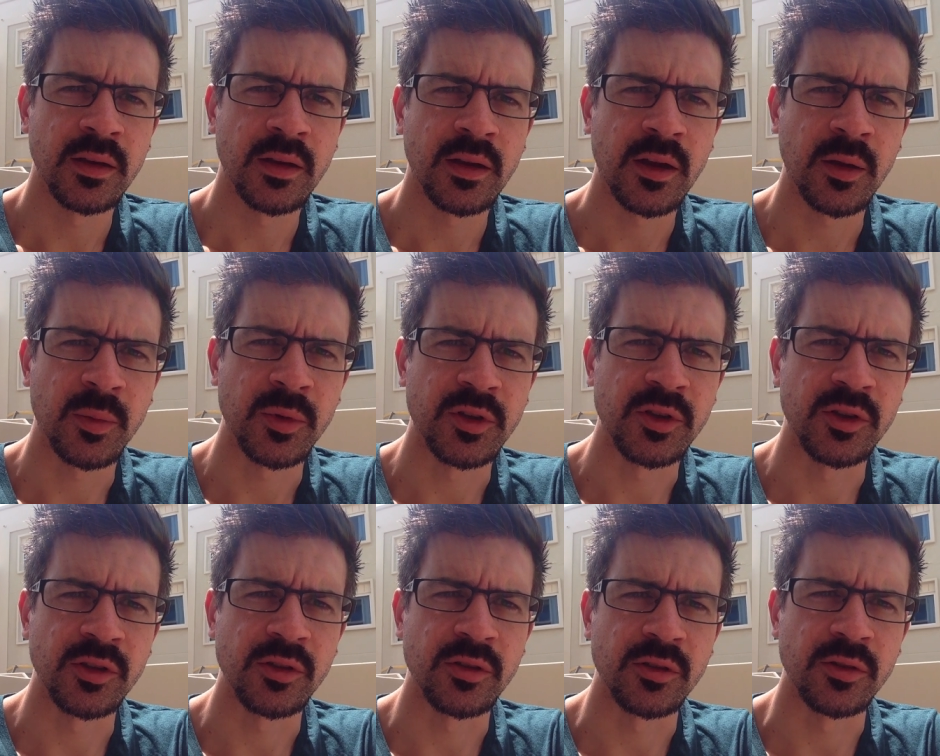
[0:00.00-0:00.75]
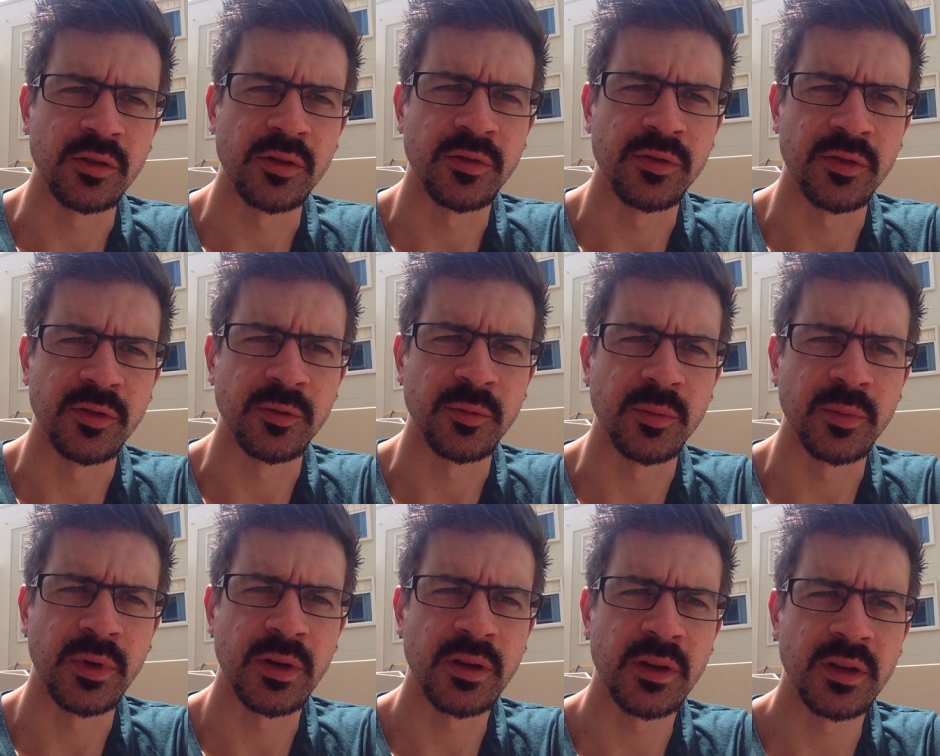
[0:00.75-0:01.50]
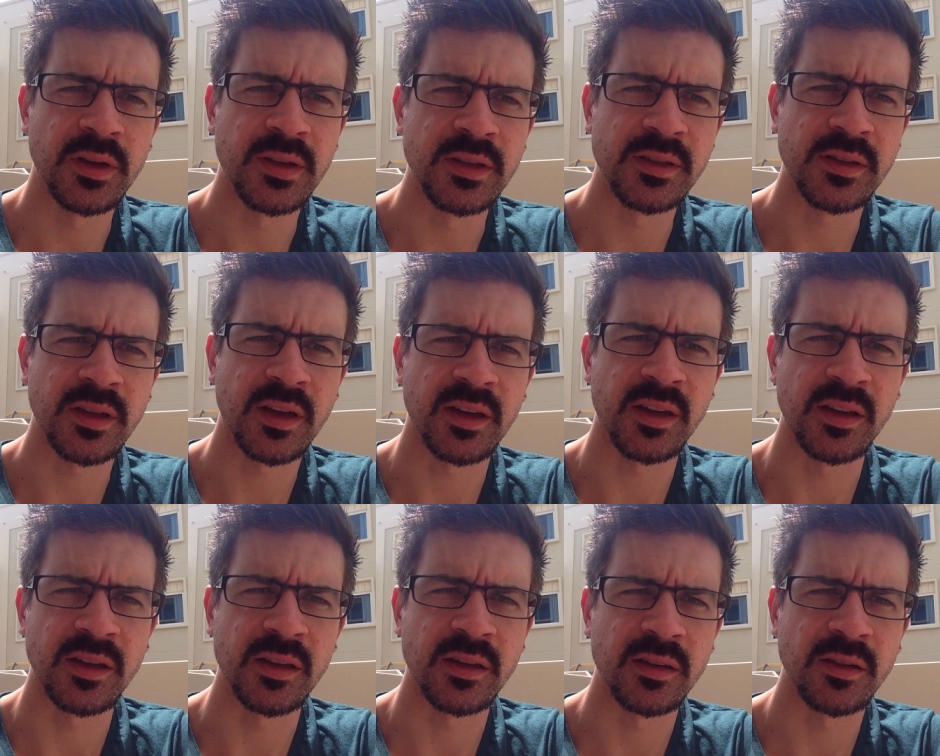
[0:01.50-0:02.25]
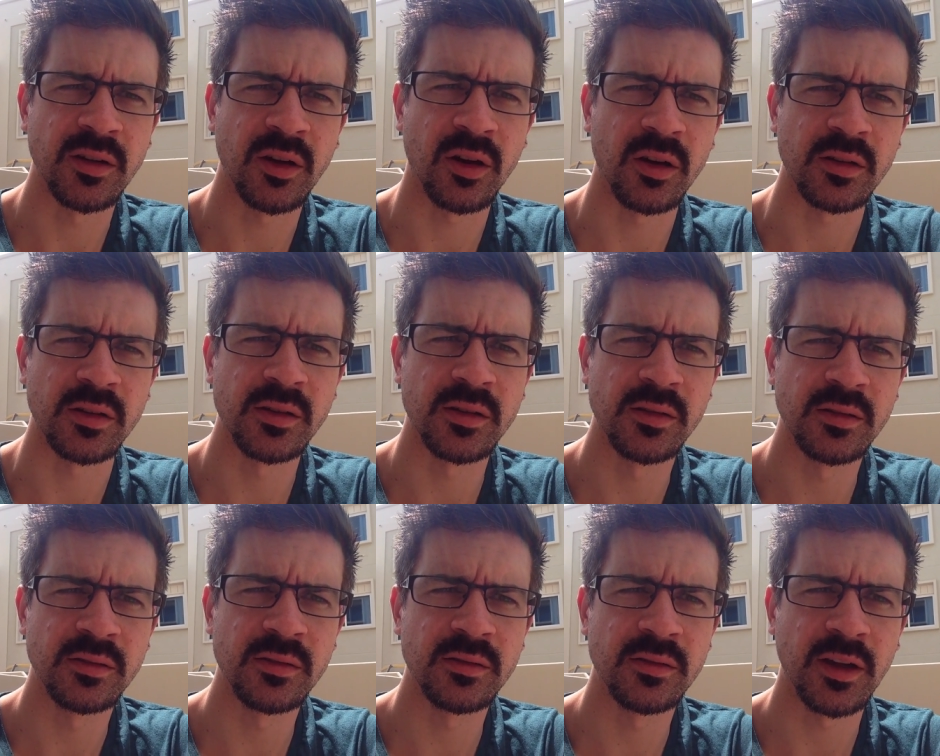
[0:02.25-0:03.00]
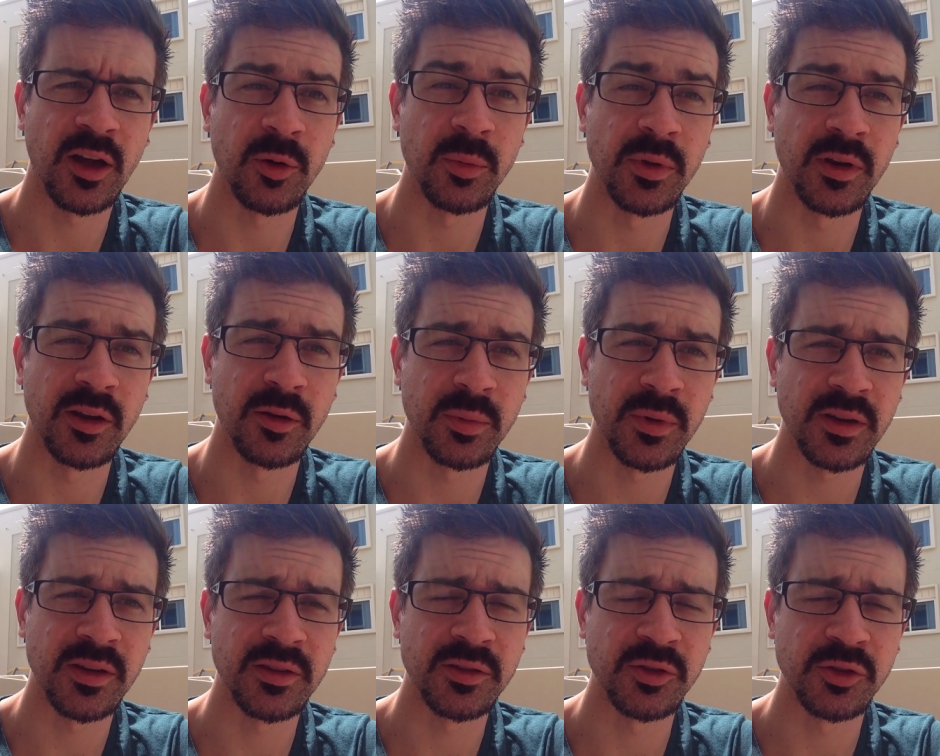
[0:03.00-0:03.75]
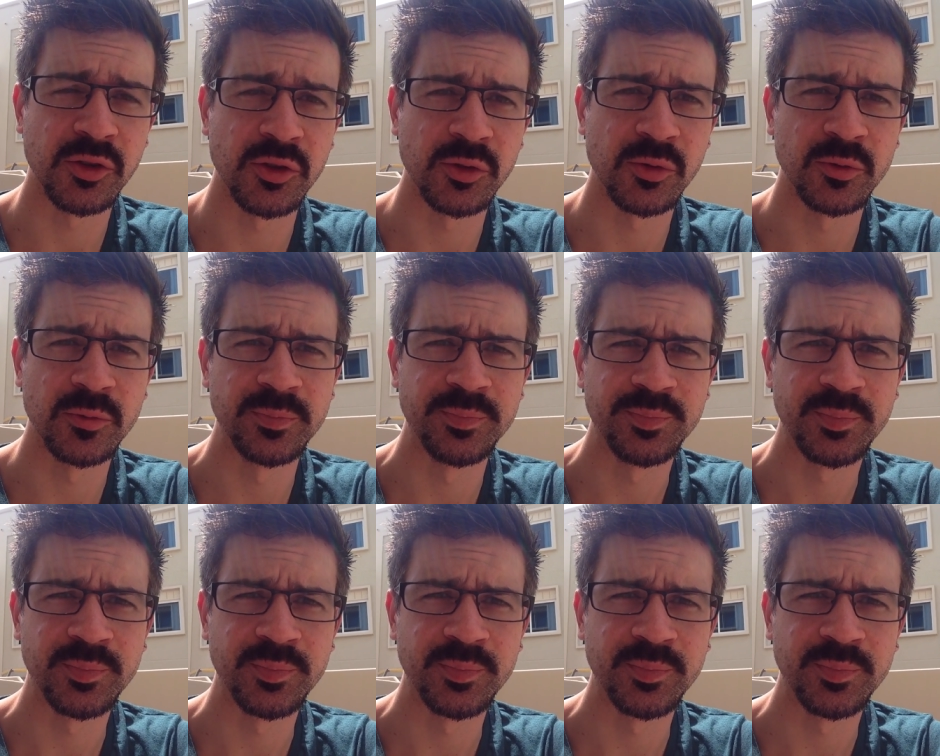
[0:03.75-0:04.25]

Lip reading: Coming to you from sunny, hot Abu Dhabi as usual.